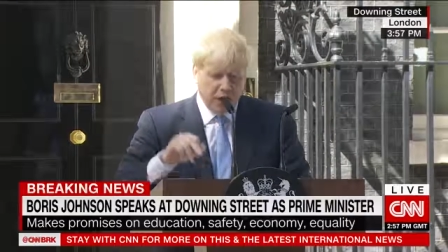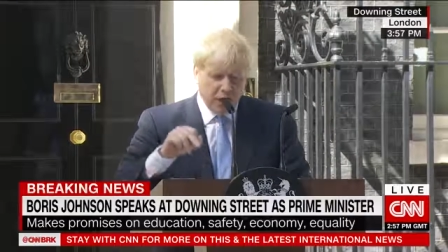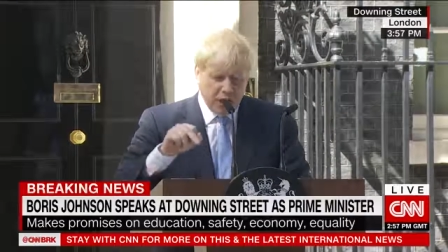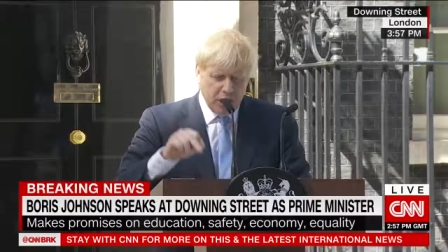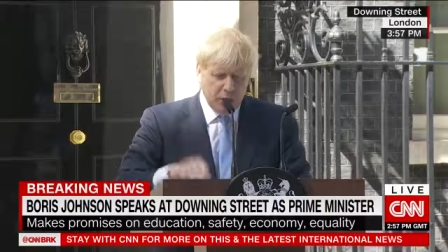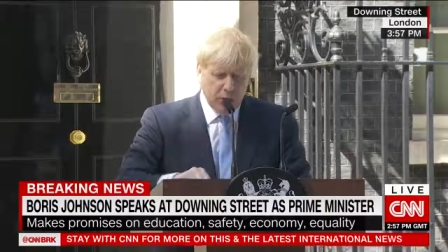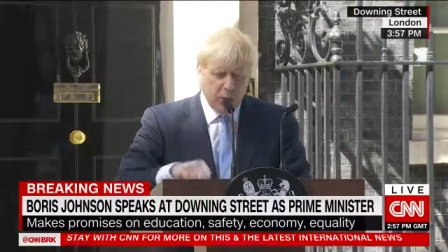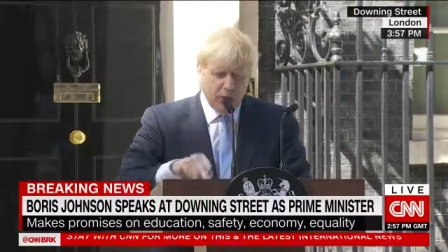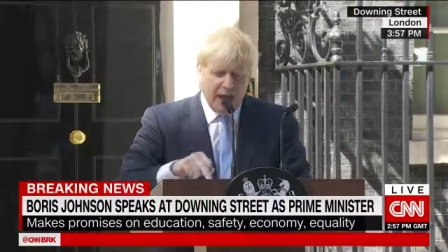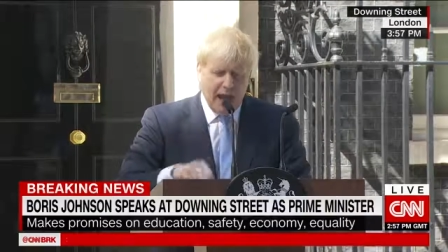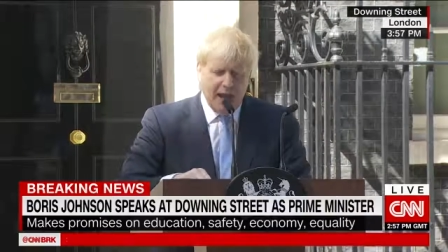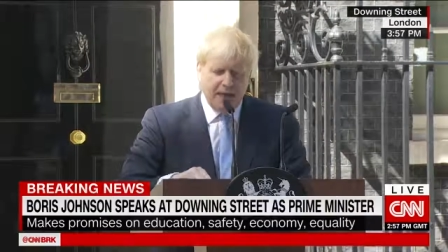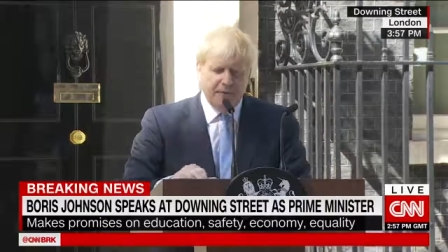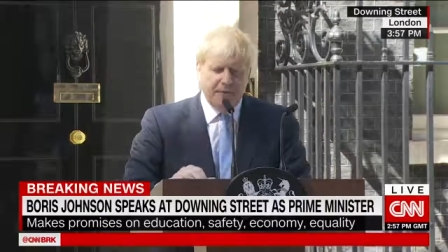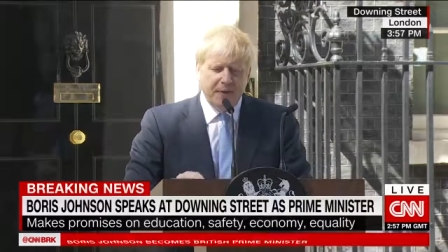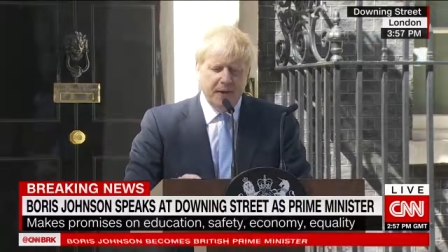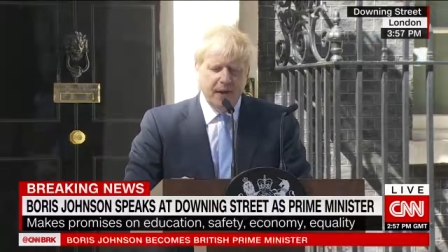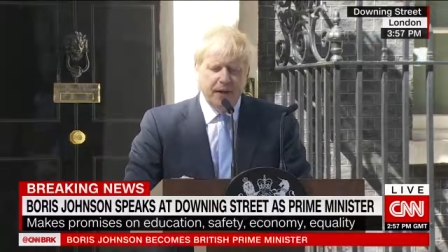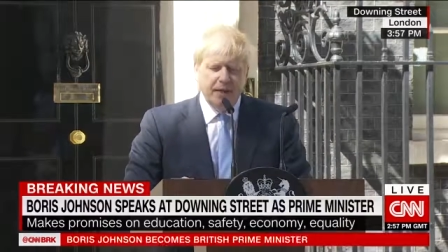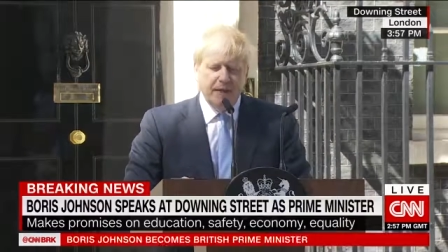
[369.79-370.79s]
you will have
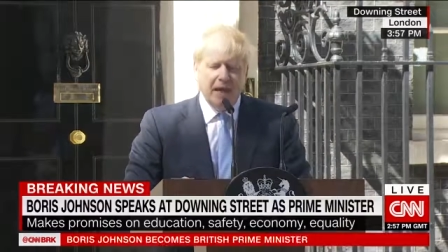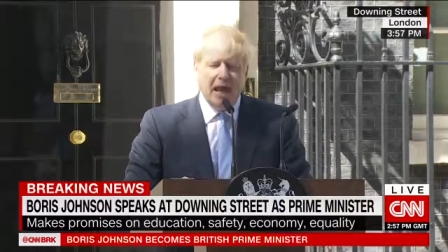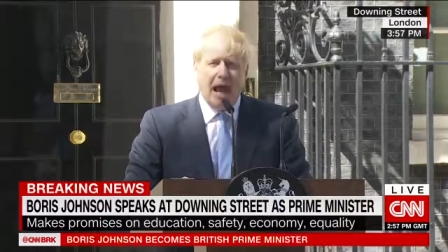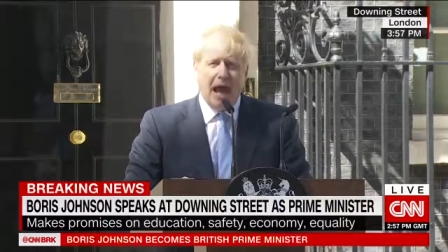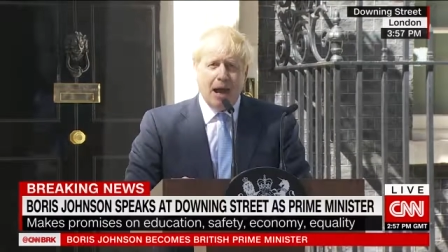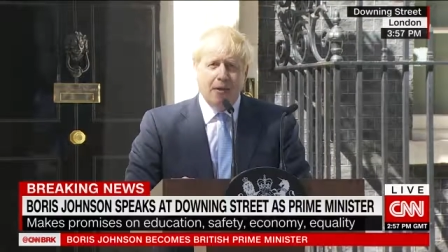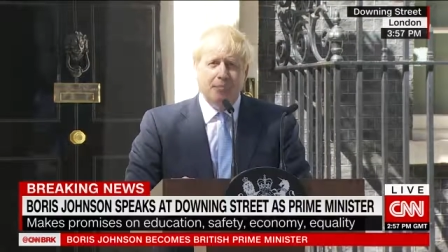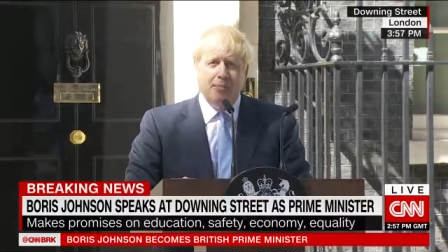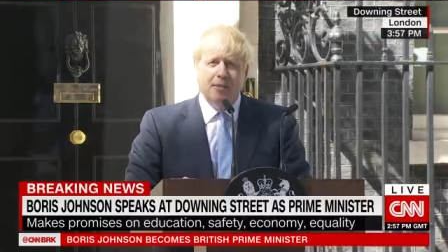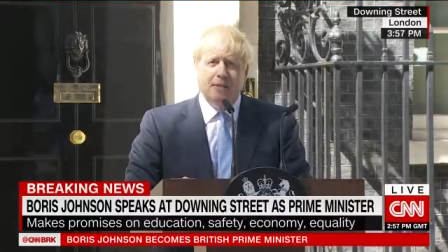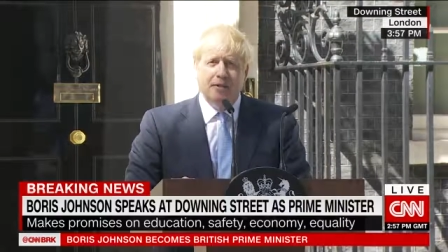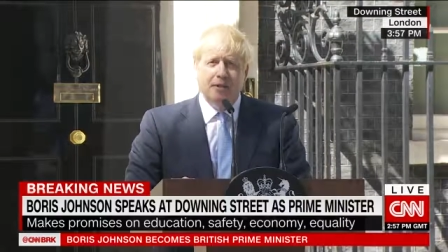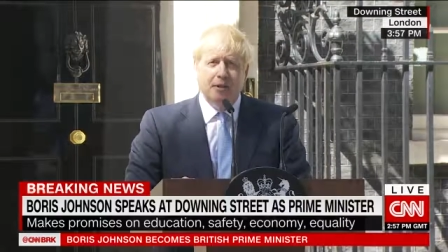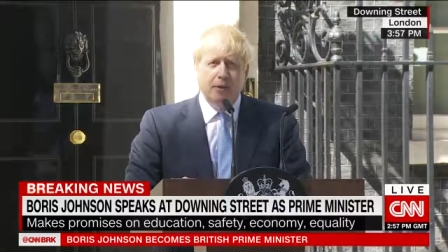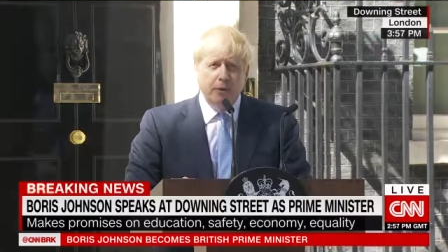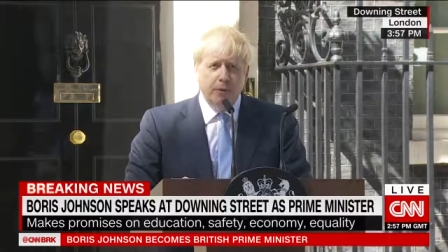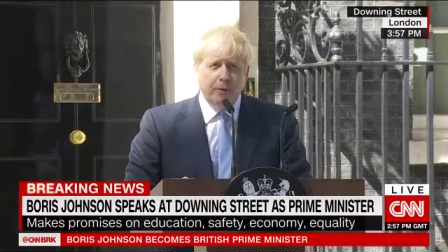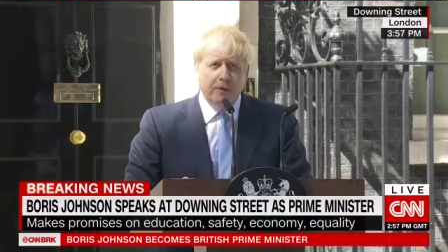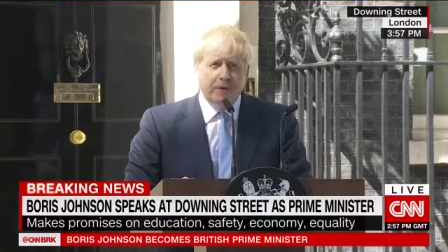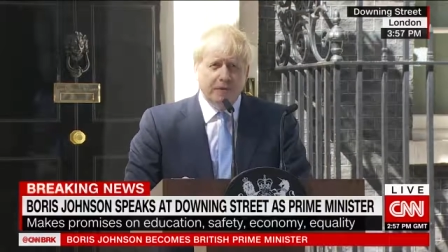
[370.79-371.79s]
the
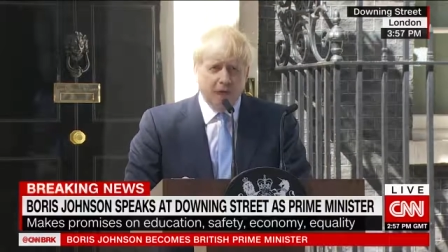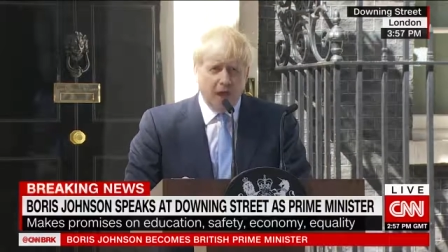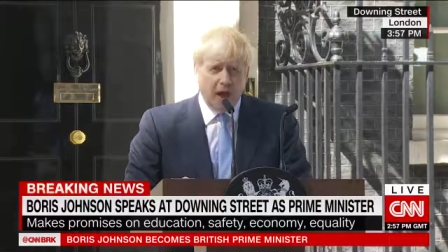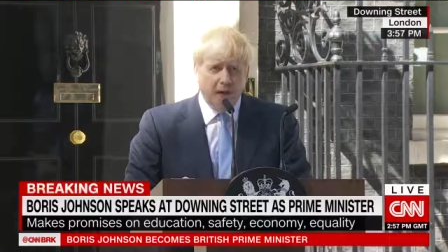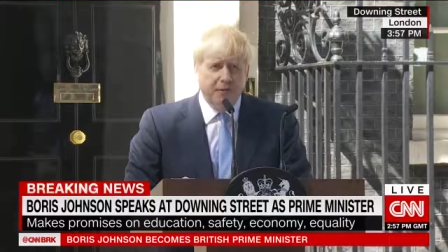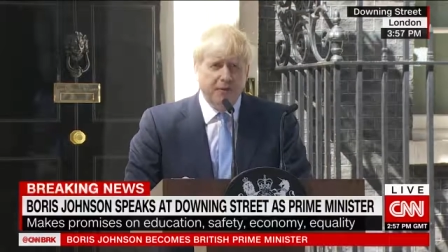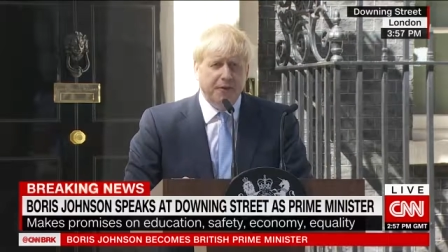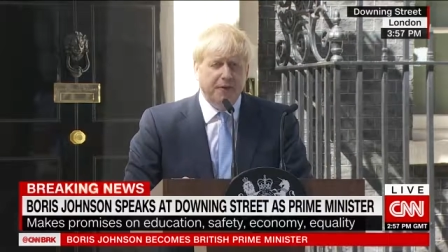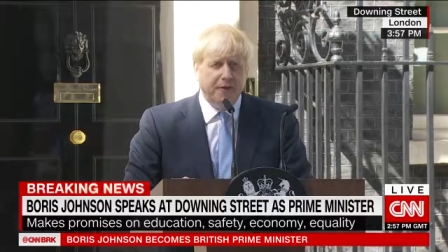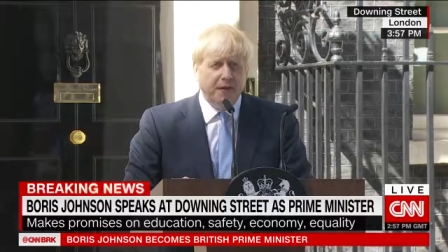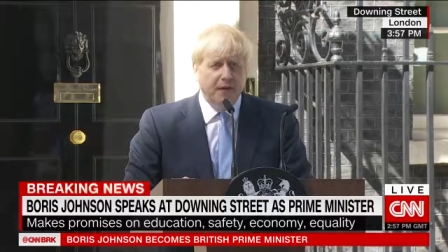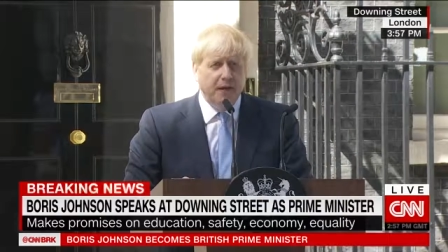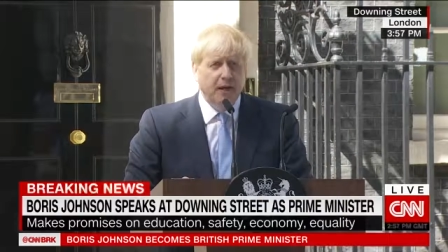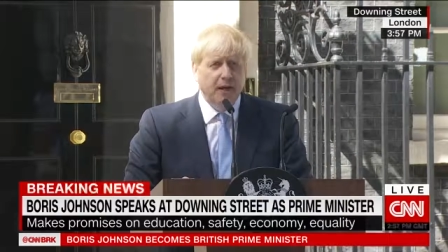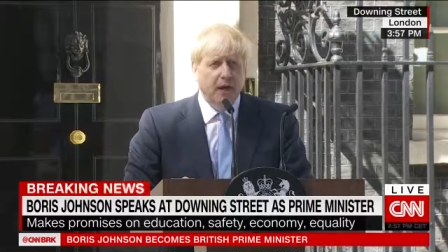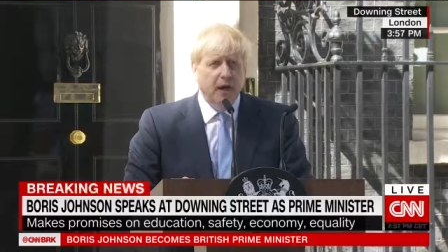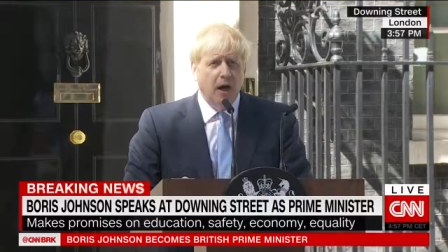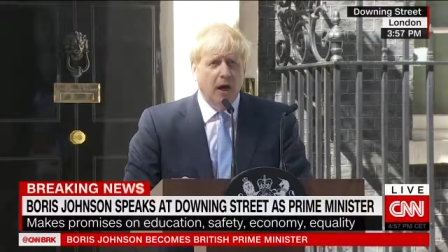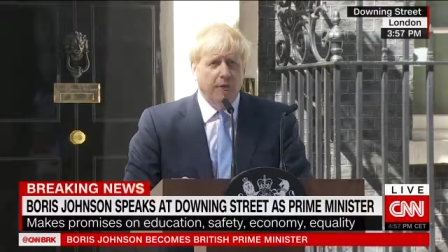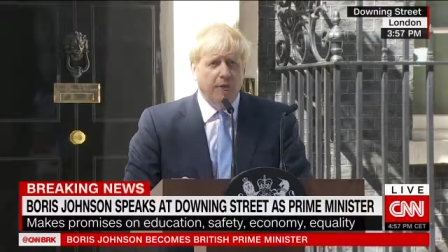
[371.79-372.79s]
absolute certainty
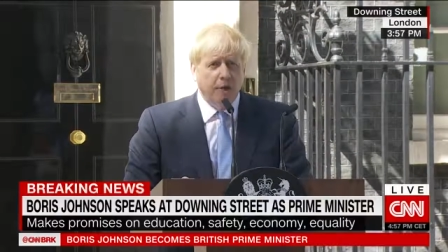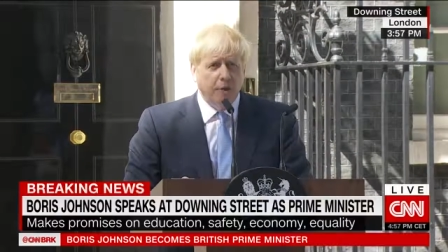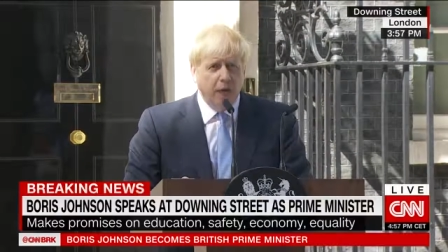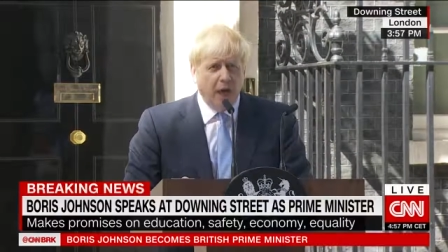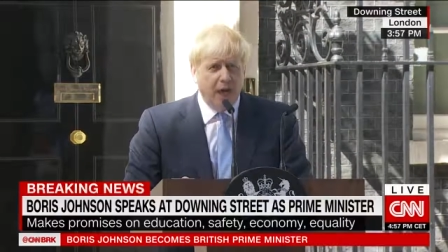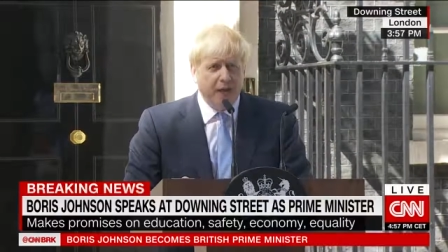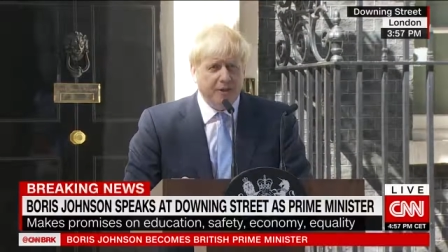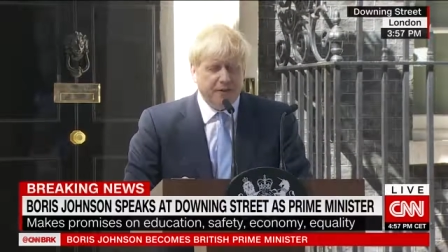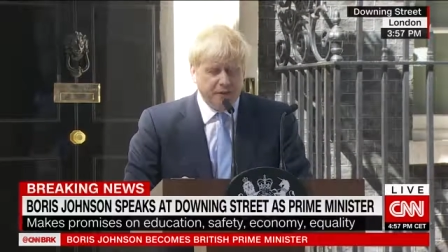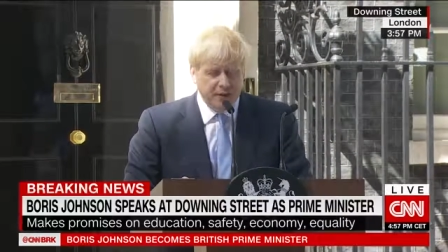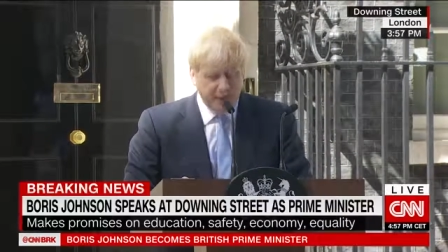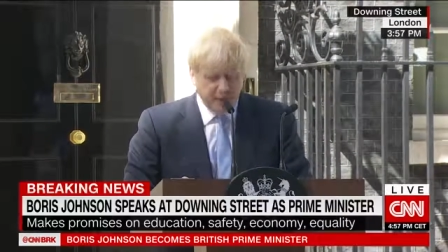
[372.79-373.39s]
of the right